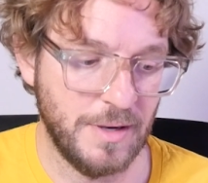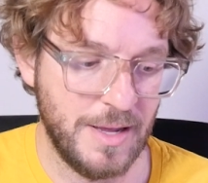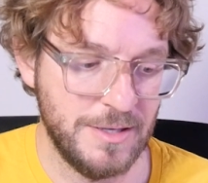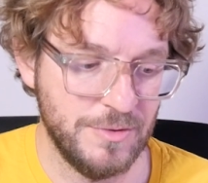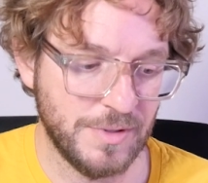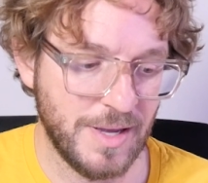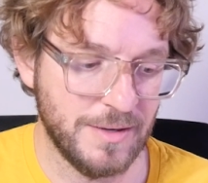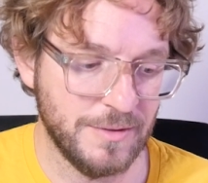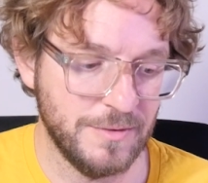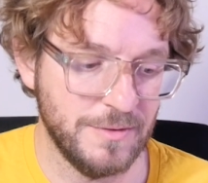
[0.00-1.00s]
and you
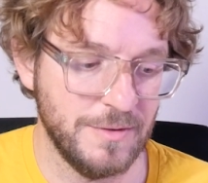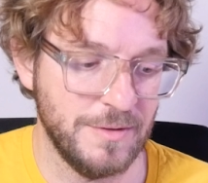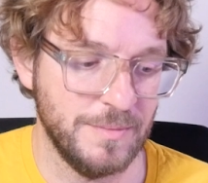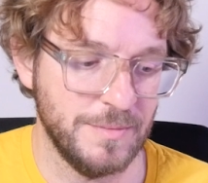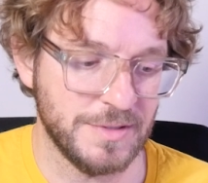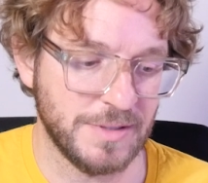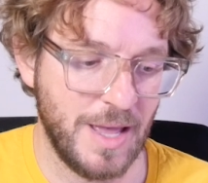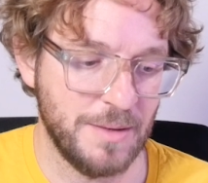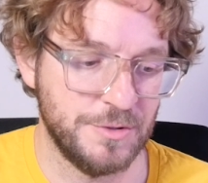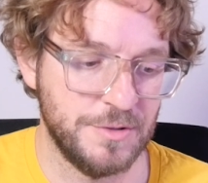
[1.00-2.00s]
can almost
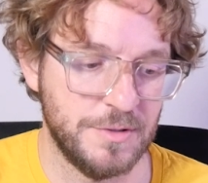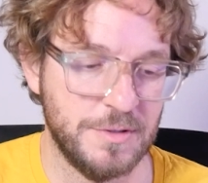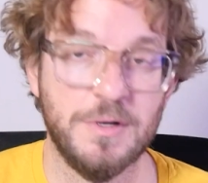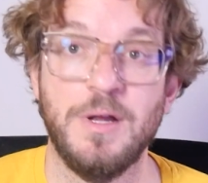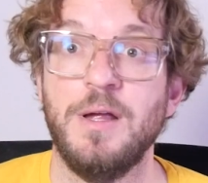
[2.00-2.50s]
capture